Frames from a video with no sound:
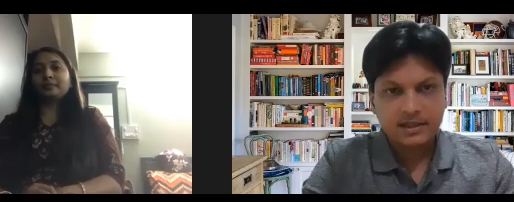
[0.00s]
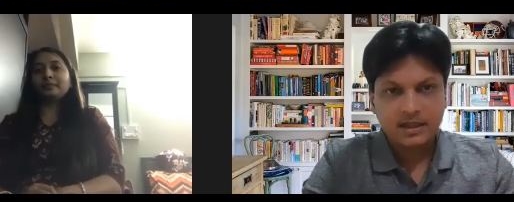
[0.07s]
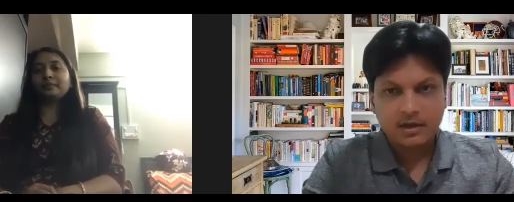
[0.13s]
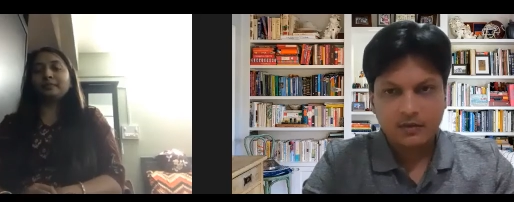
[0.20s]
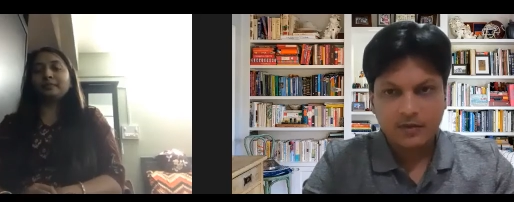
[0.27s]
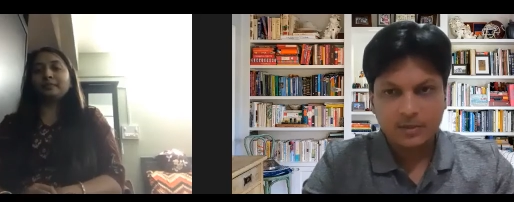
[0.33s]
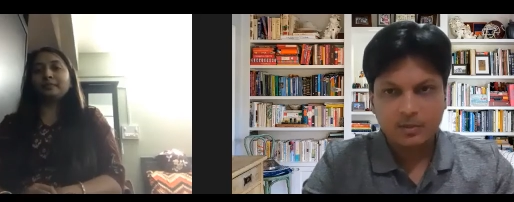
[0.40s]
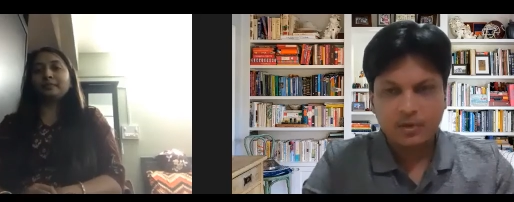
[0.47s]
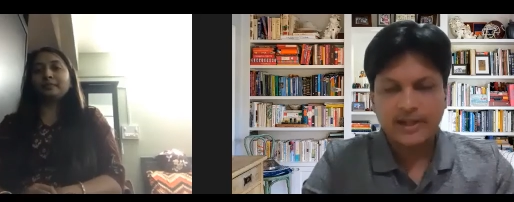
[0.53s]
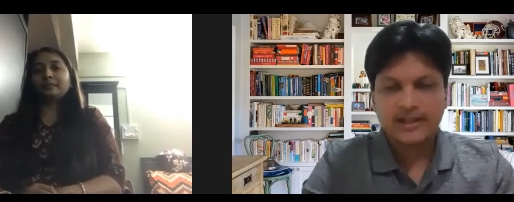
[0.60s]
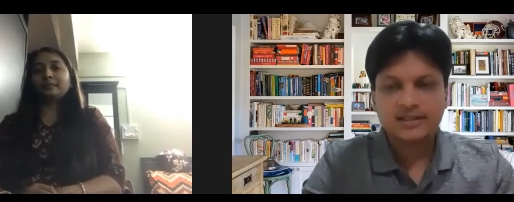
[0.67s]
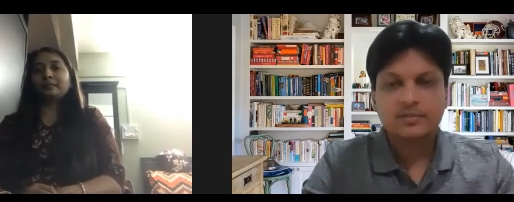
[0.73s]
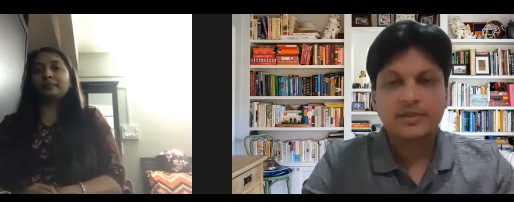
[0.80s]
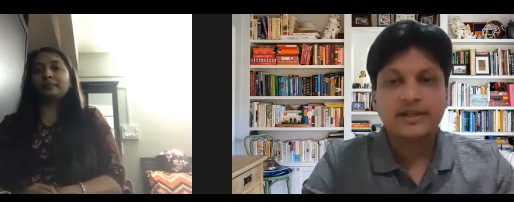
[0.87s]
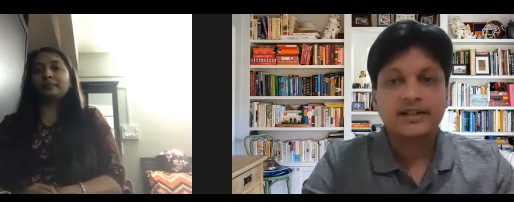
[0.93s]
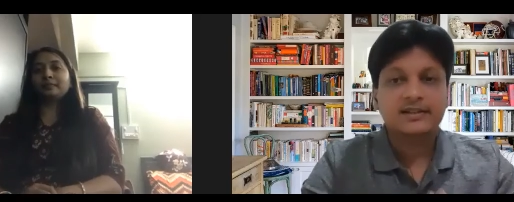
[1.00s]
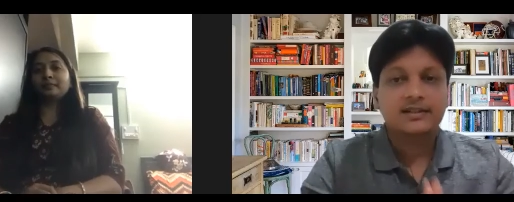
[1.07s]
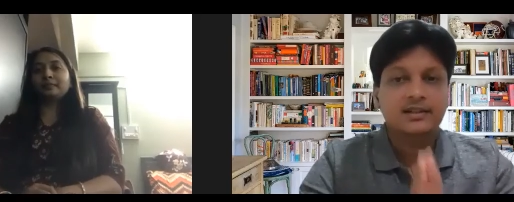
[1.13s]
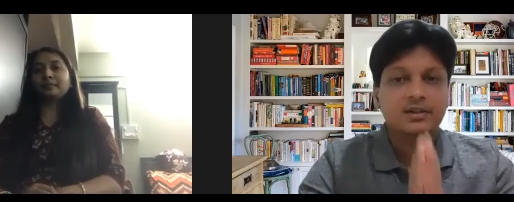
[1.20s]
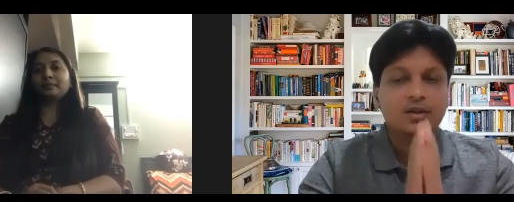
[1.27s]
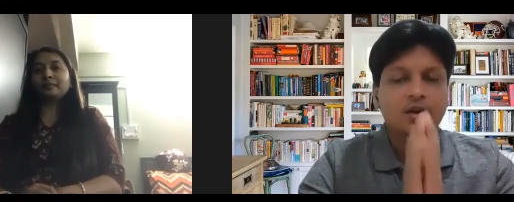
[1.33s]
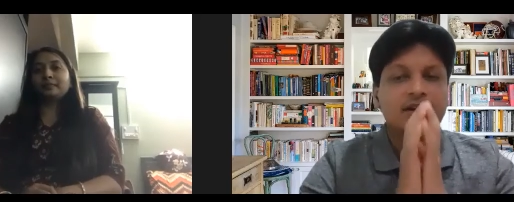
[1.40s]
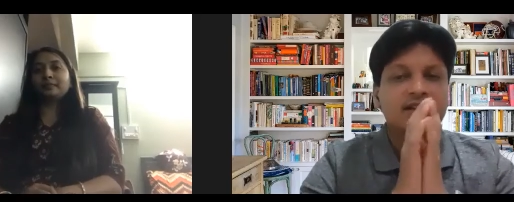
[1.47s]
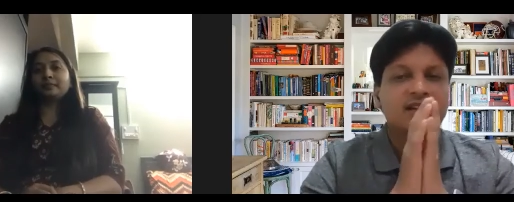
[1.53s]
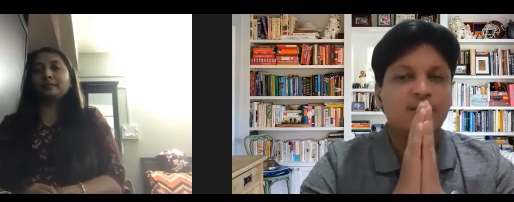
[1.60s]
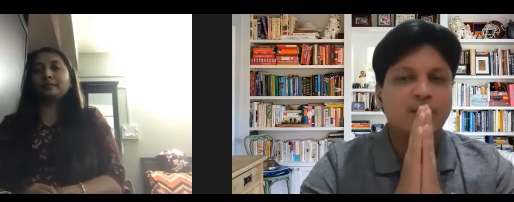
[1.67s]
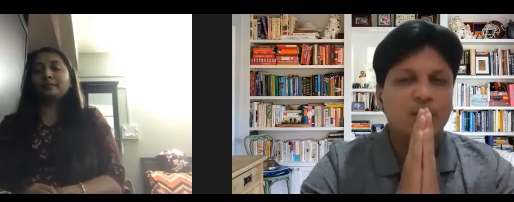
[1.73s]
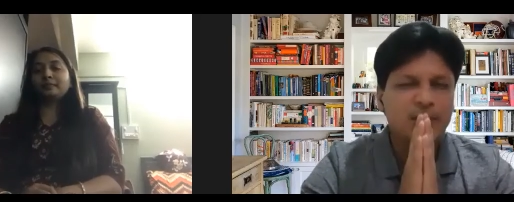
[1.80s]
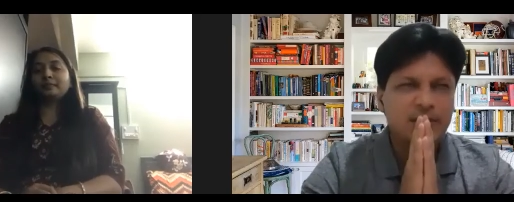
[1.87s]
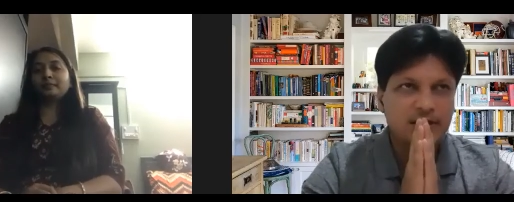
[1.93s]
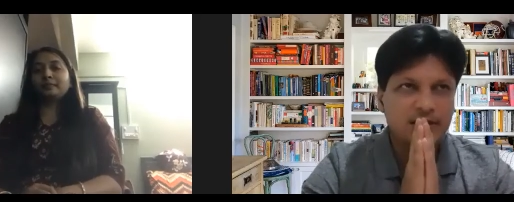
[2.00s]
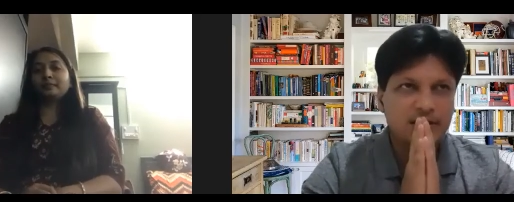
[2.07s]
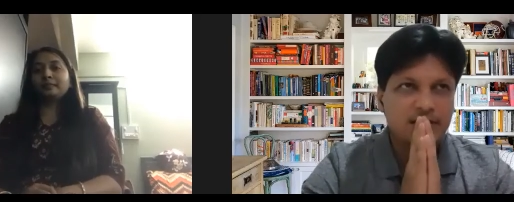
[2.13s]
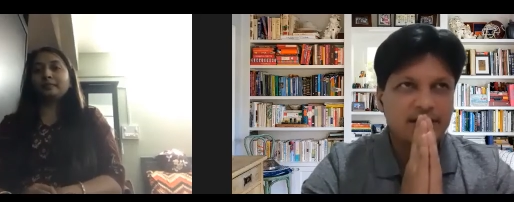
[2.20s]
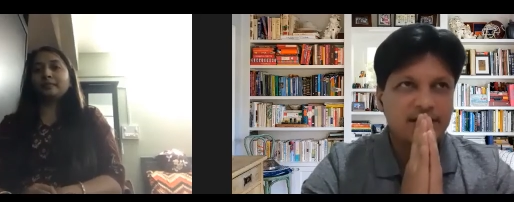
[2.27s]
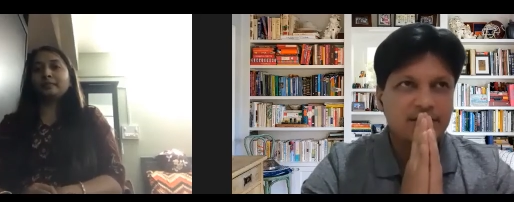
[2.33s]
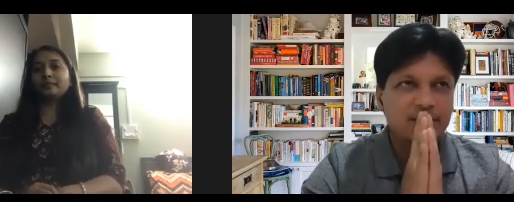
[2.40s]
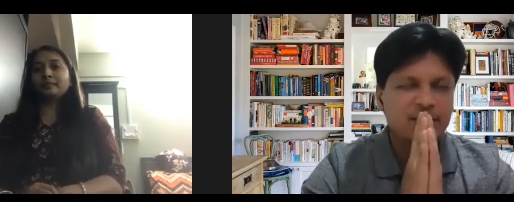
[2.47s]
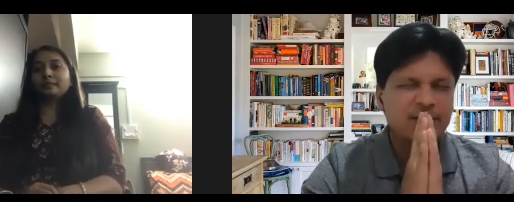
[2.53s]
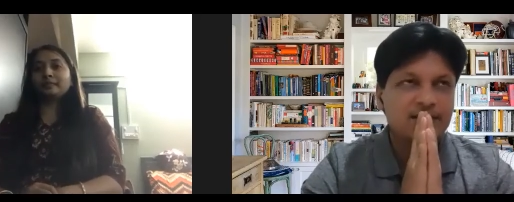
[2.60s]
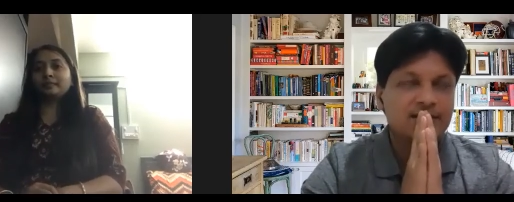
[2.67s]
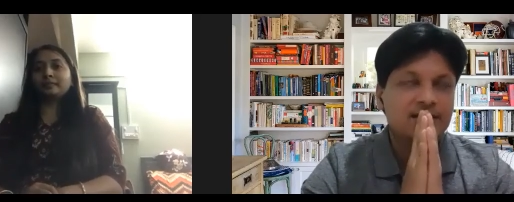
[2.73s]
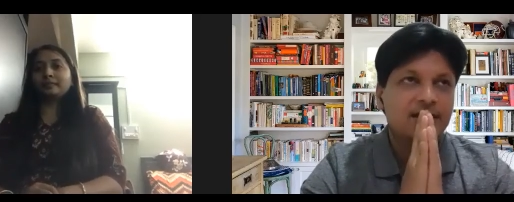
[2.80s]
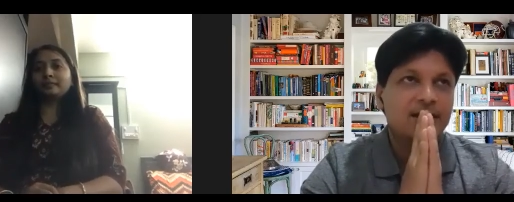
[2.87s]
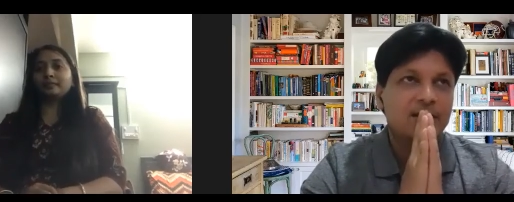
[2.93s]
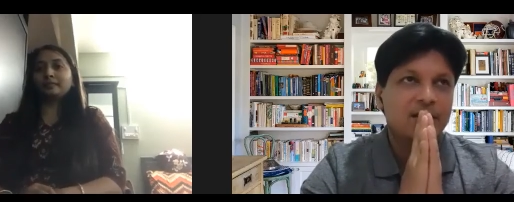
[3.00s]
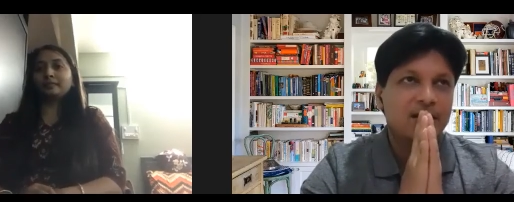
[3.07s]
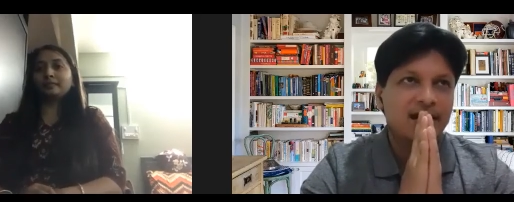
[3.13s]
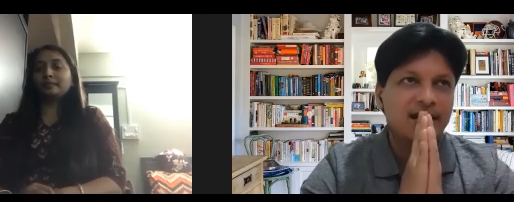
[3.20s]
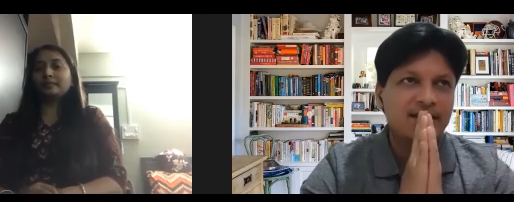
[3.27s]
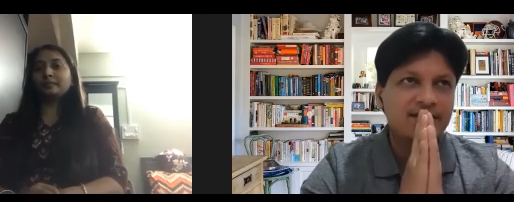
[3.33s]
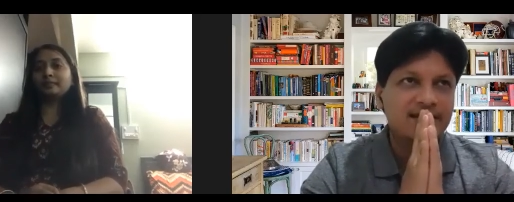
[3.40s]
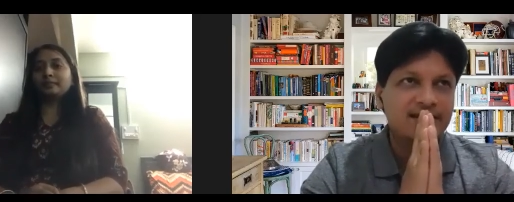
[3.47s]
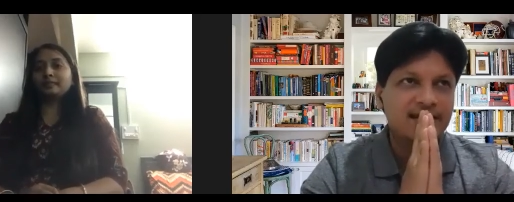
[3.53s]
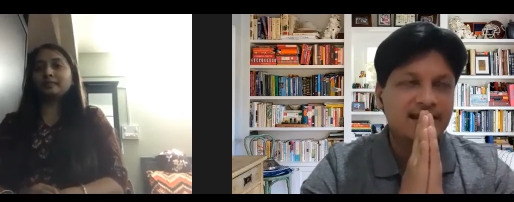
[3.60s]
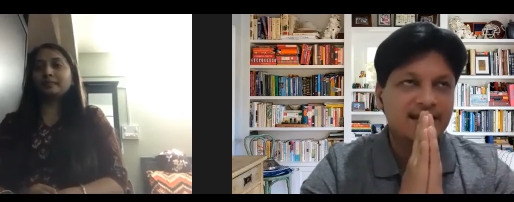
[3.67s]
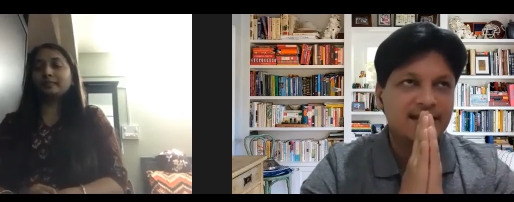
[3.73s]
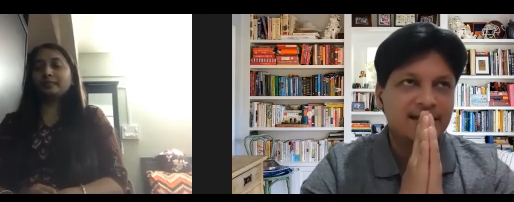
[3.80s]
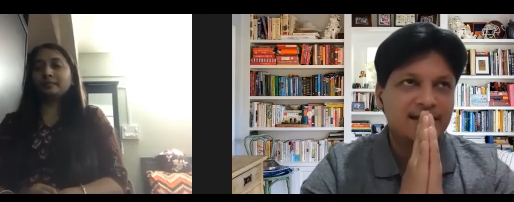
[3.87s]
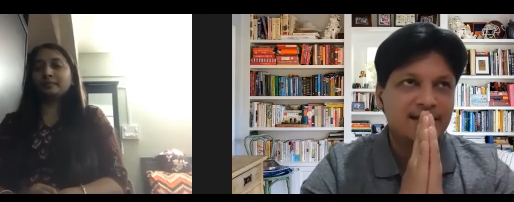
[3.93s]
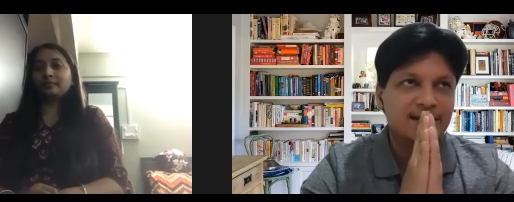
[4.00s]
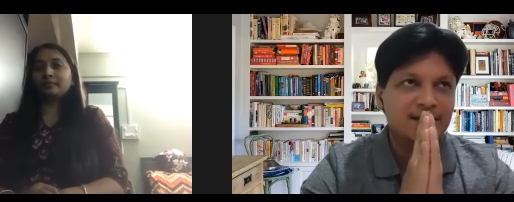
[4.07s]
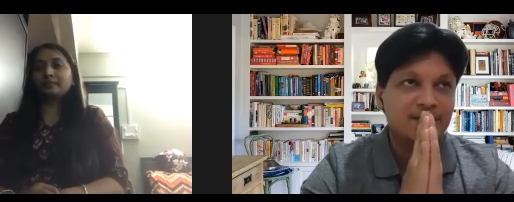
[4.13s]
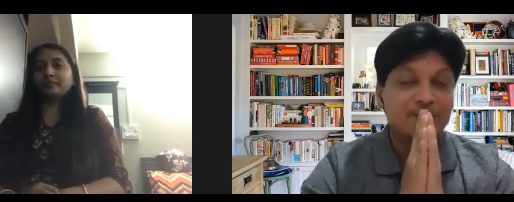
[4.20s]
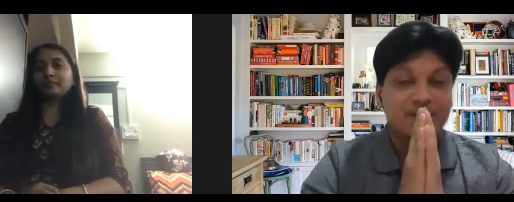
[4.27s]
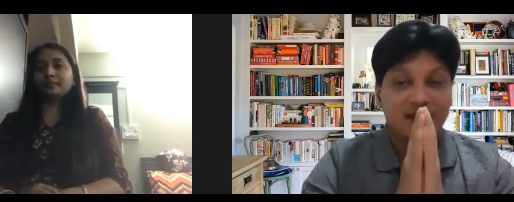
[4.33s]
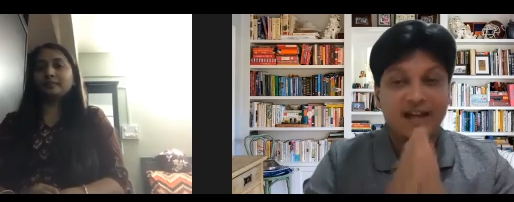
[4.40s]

Speaker 1: uh, one more aspect uh, talking about uh, influencer and all i will say like uh,